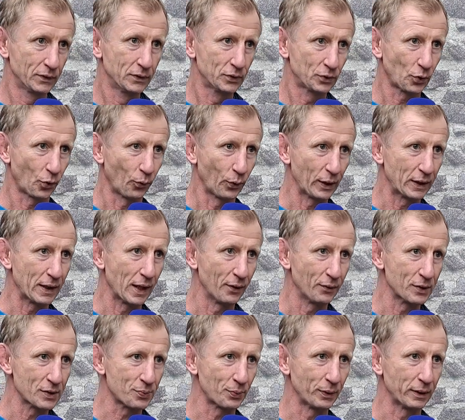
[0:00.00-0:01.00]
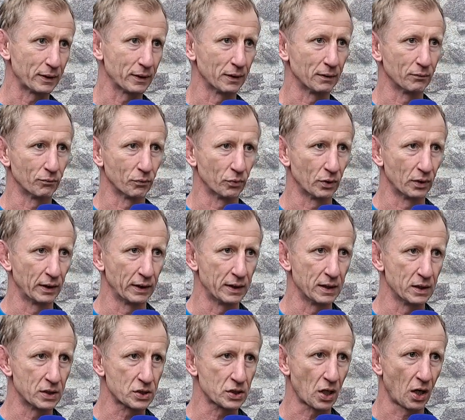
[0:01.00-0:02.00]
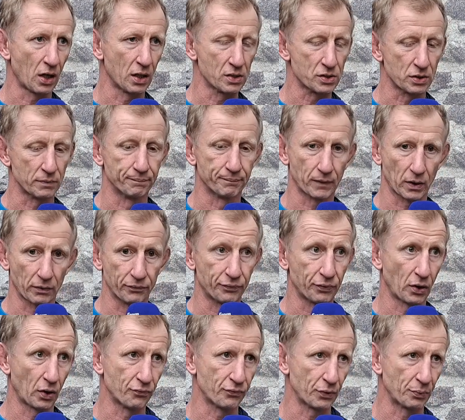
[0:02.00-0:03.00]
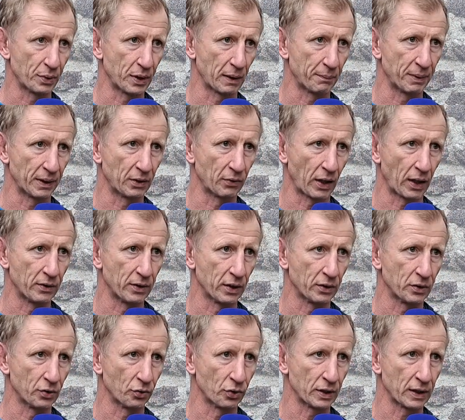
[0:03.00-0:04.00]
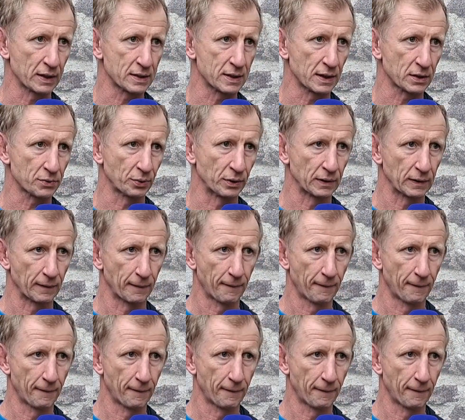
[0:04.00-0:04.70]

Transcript: short week now this week, and we're leading into Scarlets, and hopefully we get a big crowd now at the RDS next week.